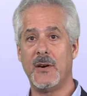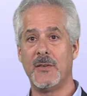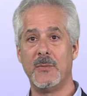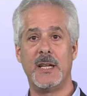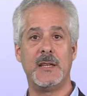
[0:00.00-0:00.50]
are
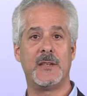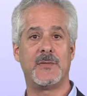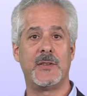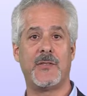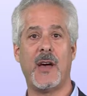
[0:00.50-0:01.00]
all the many
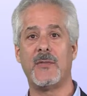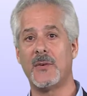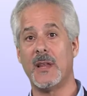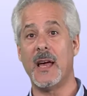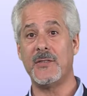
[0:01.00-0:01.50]
different
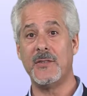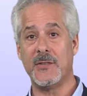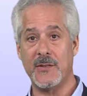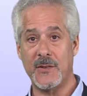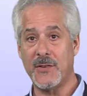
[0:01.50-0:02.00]
software
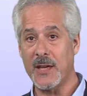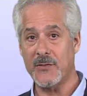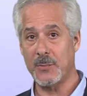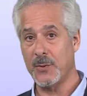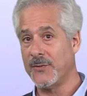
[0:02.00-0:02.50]
licenses it
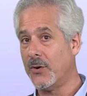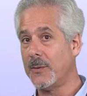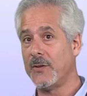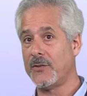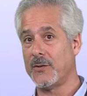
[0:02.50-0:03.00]
takes to
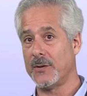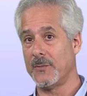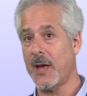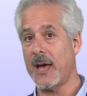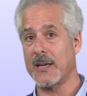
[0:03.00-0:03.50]
perform this sort
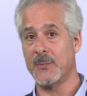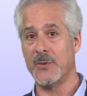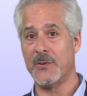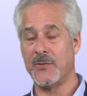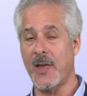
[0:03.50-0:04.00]
of backup
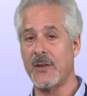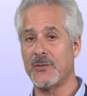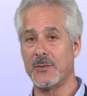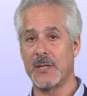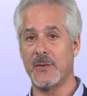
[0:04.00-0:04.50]
and
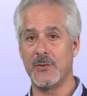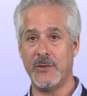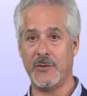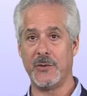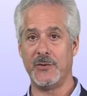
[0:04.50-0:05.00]
disaster
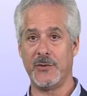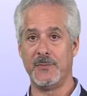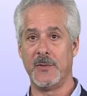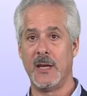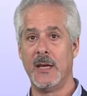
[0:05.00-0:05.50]
recovery solution.
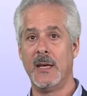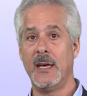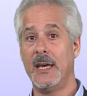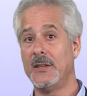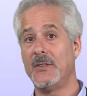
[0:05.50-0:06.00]

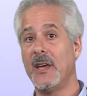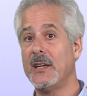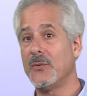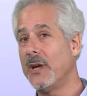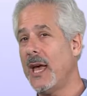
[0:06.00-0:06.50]
And the
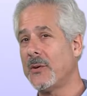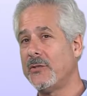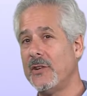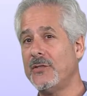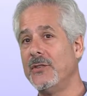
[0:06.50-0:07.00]
data
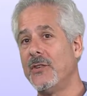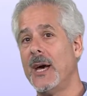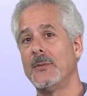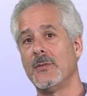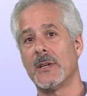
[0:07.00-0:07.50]
reacquisition
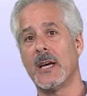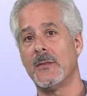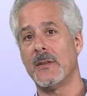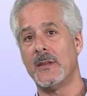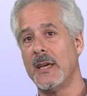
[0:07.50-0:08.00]
time to
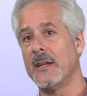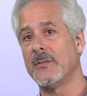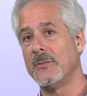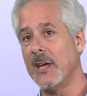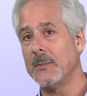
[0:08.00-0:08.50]
recover the data
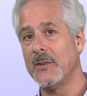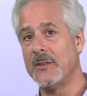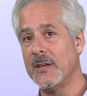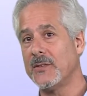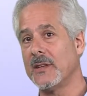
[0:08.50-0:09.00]
from tape to
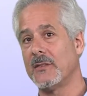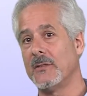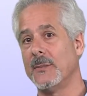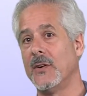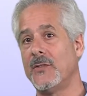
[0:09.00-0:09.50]
disk at the
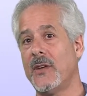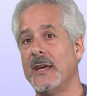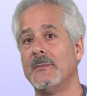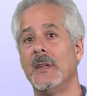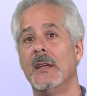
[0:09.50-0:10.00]
remote
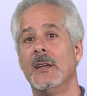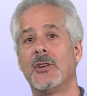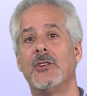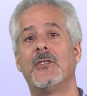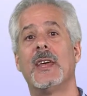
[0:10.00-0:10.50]
site
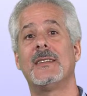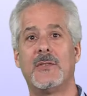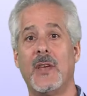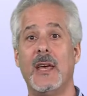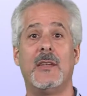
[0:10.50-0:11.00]
could
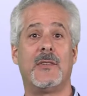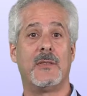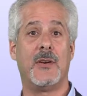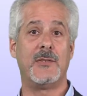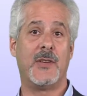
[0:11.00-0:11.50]
take days
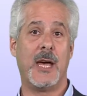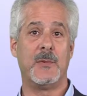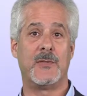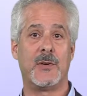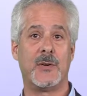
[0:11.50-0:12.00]
of load
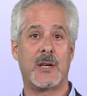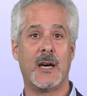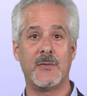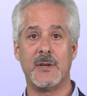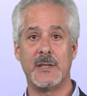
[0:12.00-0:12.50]
time if you're
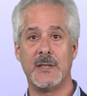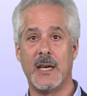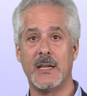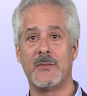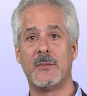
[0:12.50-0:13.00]
recovering the
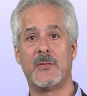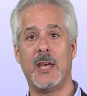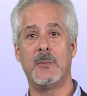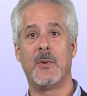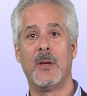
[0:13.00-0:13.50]
data from
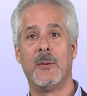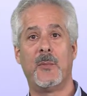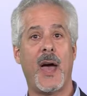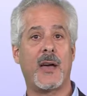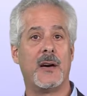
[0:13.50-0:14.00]
tape
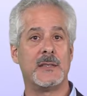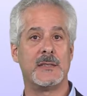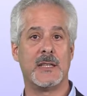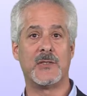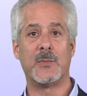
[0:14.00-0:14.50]
back onto
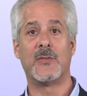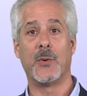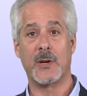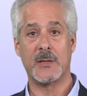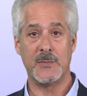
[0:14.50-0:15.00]
disk
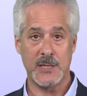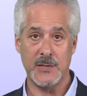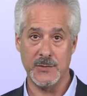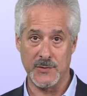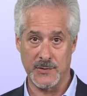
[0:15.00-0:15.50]
before it can be
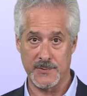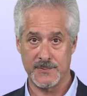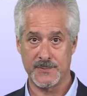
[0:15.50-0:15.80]
used.